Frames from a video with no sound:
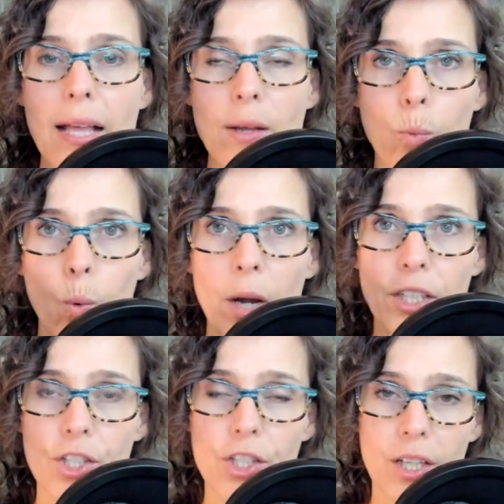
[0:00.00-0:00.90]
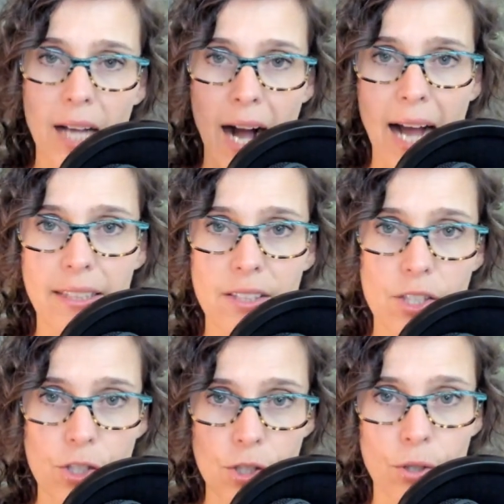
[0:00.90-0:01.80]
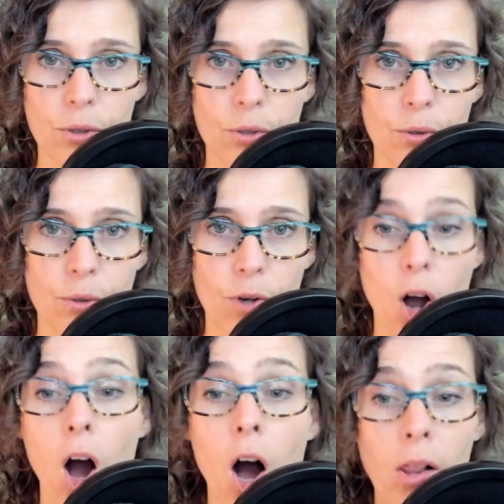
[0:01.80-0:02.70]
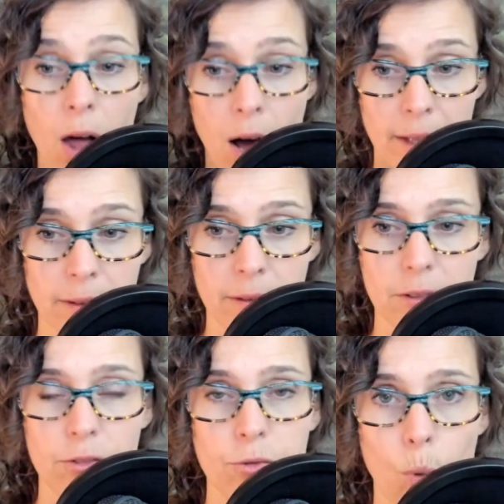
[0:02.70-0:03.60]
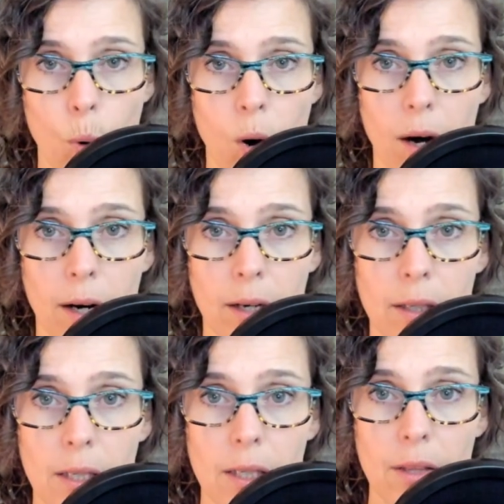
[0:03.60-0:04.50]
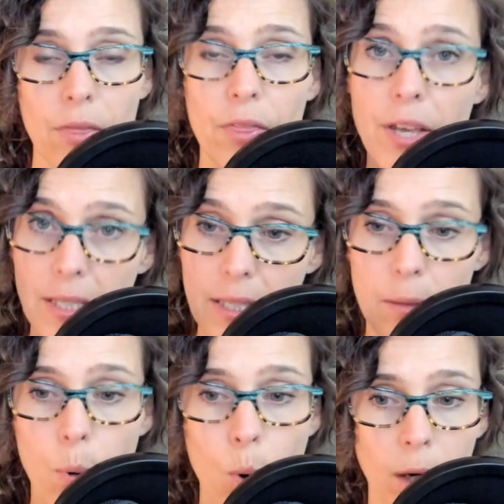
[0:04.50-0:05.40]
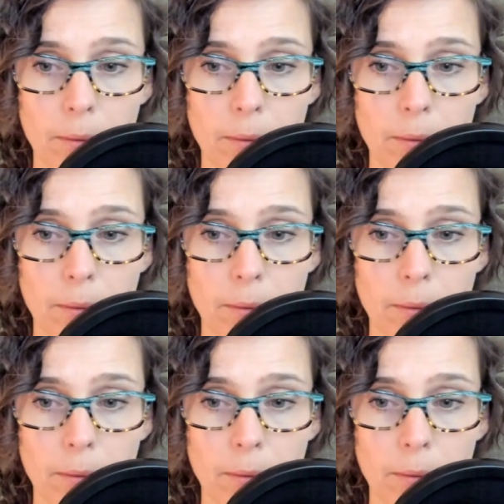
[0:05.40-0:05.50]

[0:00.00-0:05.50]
which guides to call on for this support.